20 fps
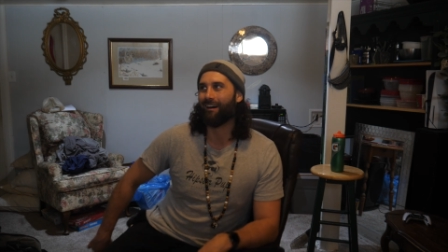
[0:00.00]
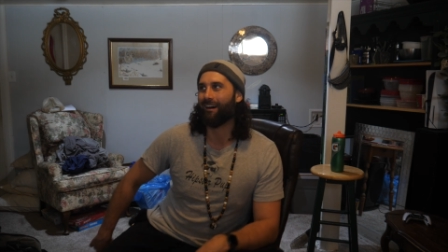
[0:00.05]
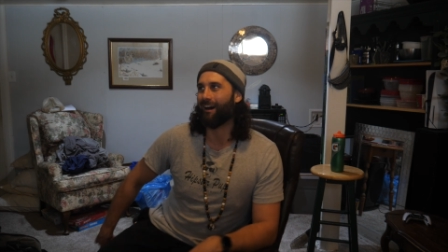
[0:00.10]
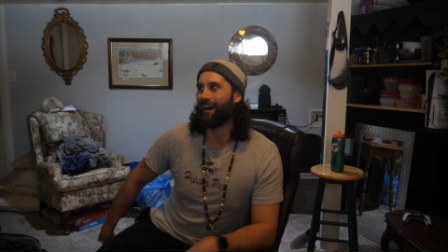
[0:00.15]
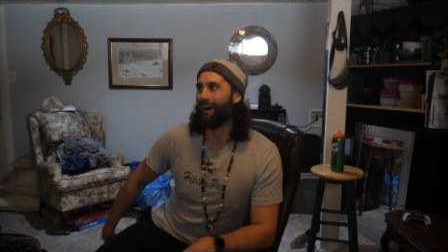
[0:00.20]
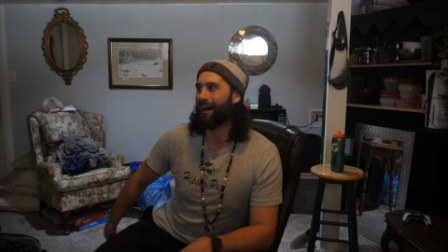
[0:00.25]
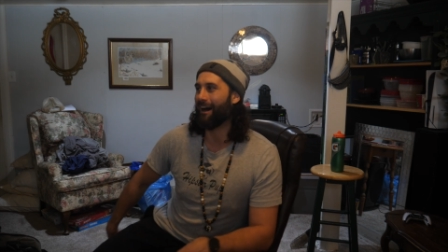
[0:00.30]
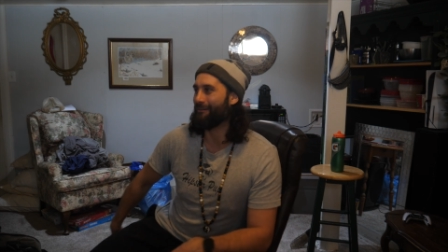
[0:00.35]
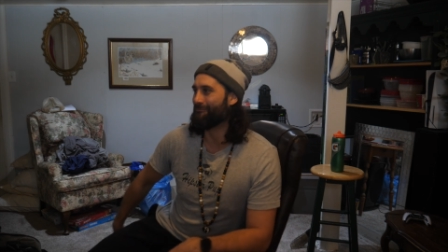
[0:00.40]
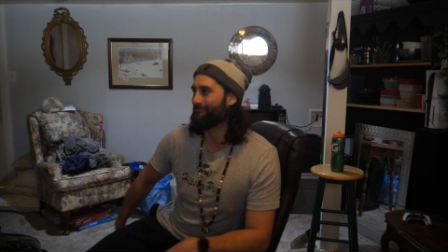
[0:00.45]

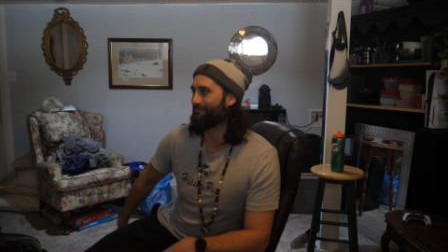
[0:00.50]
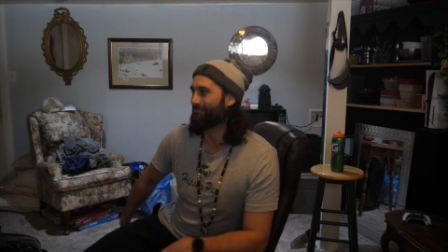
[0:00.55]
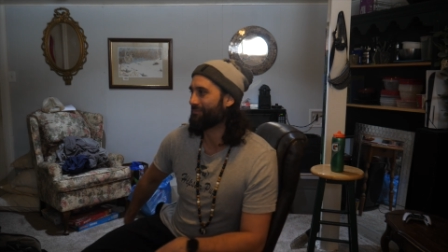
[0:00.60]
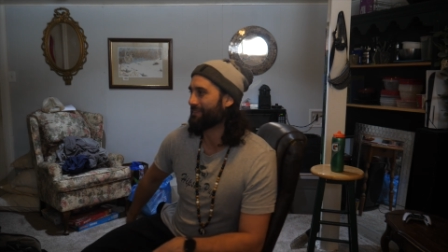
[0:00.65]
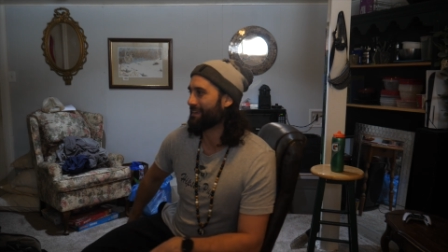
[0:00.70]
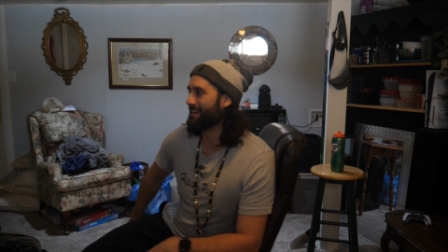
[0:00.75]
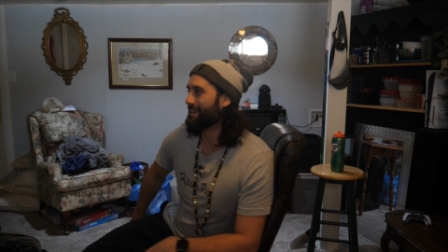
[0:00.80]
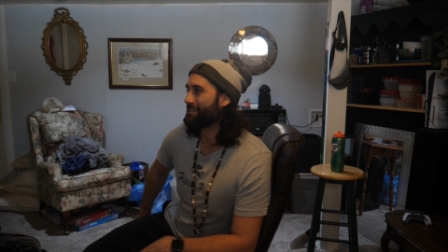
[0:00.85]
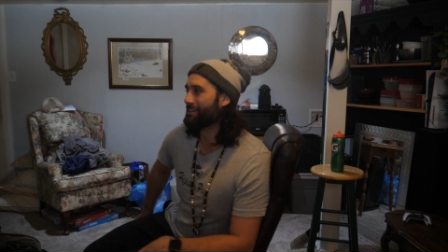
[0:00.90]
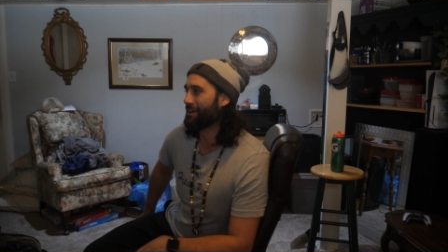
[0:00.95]
Um,
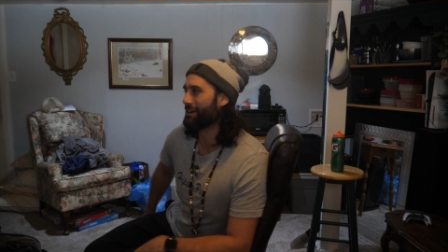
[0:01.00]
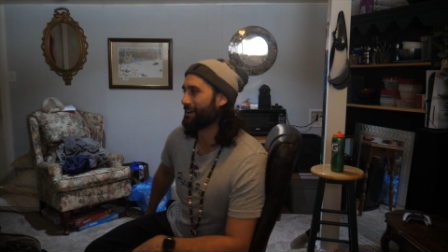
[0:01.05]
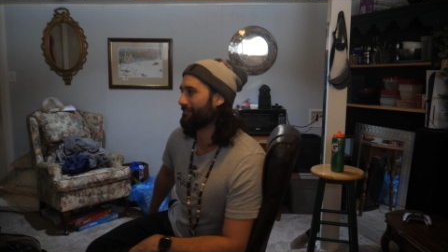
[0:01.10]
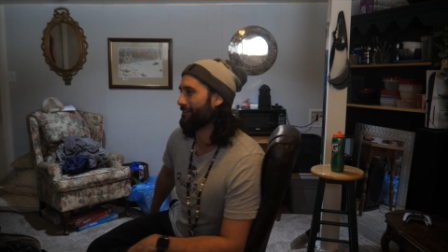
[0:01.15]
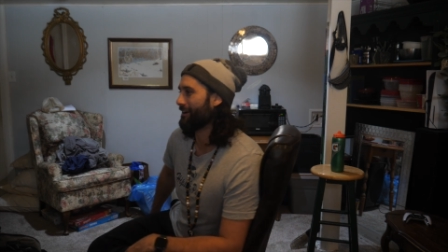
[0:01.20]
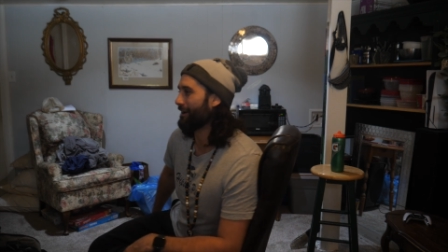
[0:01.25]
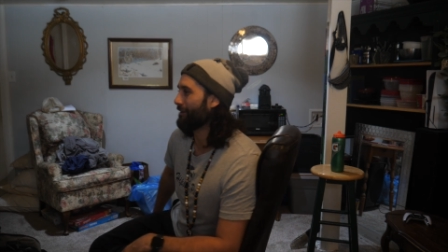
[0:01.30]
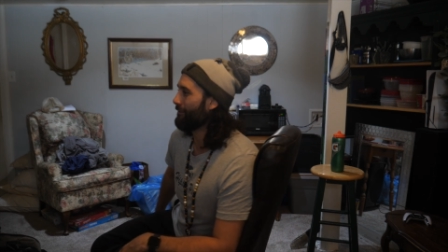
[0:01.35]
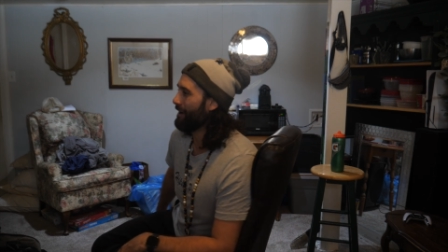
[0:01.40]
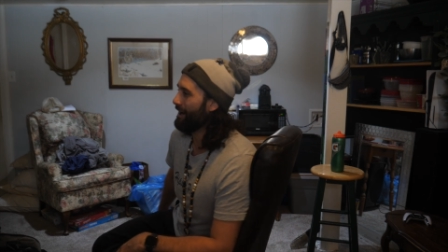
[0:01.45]
he took it
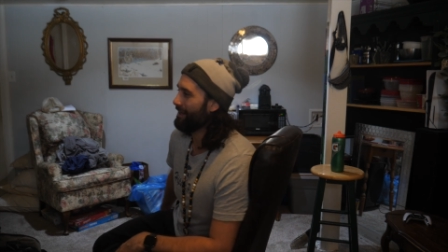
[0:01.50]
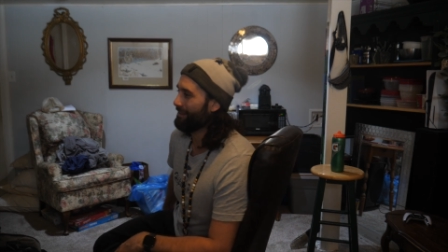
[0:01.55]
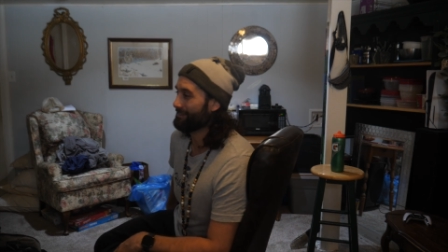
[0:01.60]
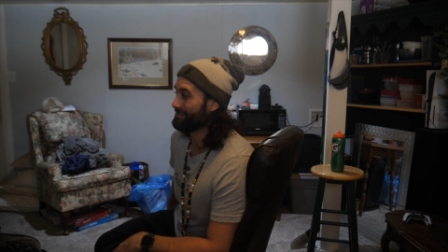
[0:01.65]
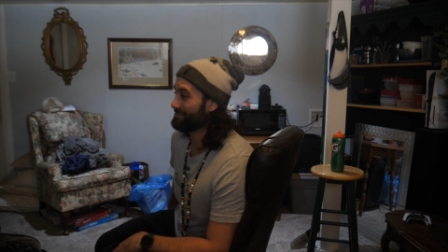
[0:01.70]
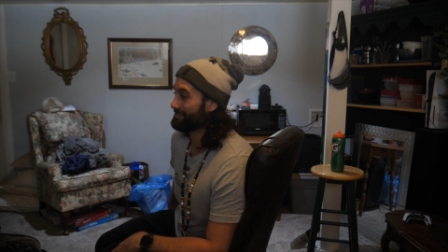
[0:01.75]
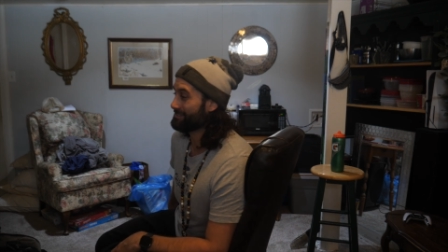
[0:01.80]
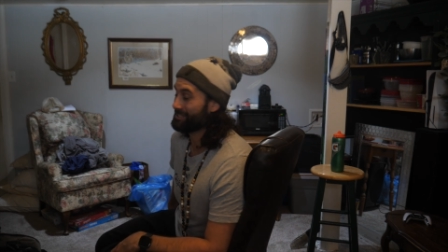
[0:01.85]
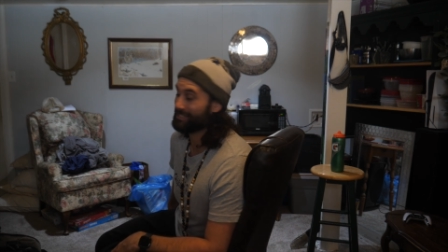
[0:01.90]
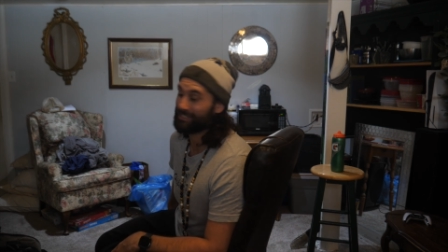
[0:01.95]
very well. He
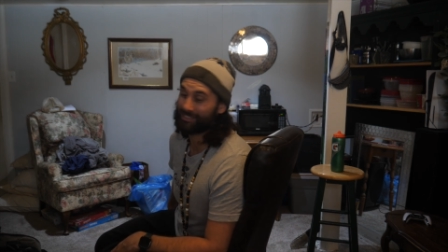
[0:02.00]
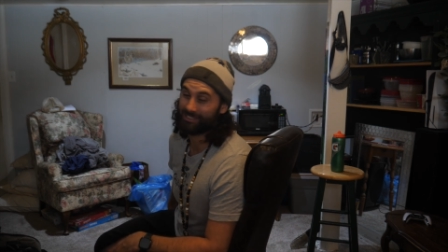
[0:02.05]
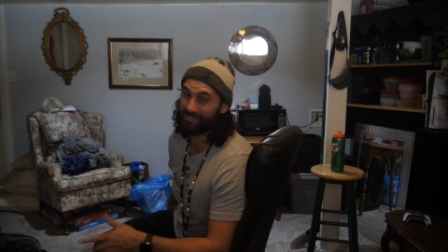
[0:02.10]
was good.